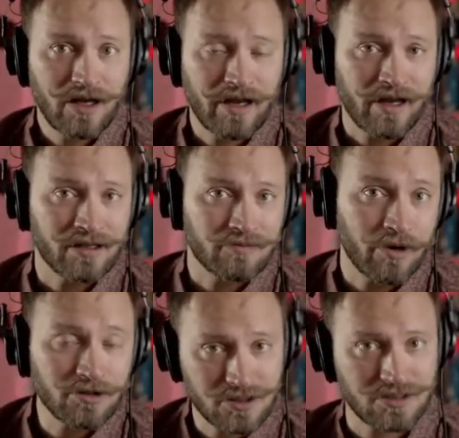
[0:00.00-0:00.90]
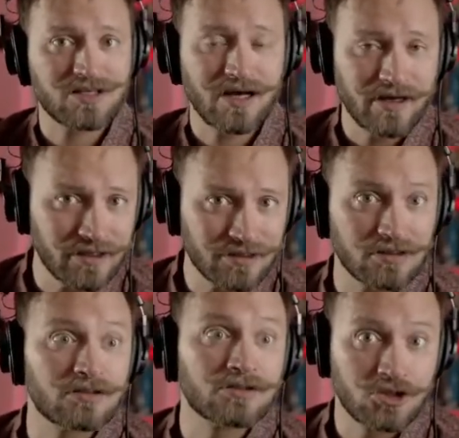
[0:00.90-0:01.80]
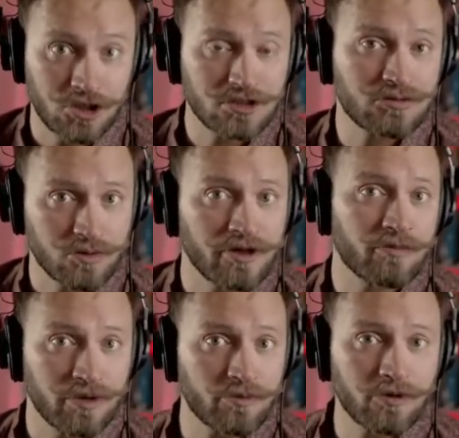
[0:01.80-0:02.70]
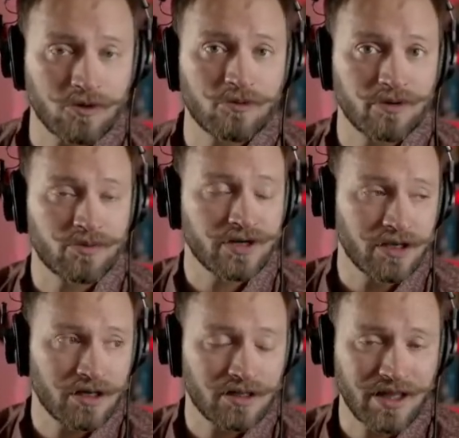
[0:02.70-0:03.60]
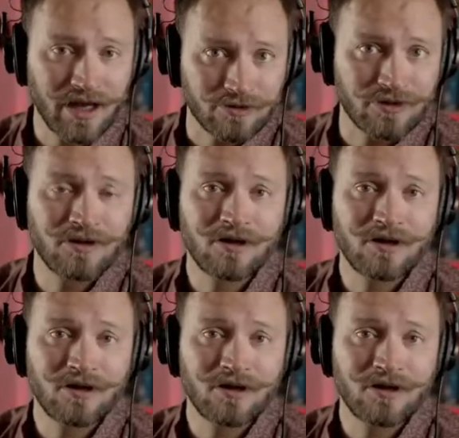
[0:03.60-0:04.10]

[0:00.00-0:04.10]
and bots aside, just real people will be bringing it down.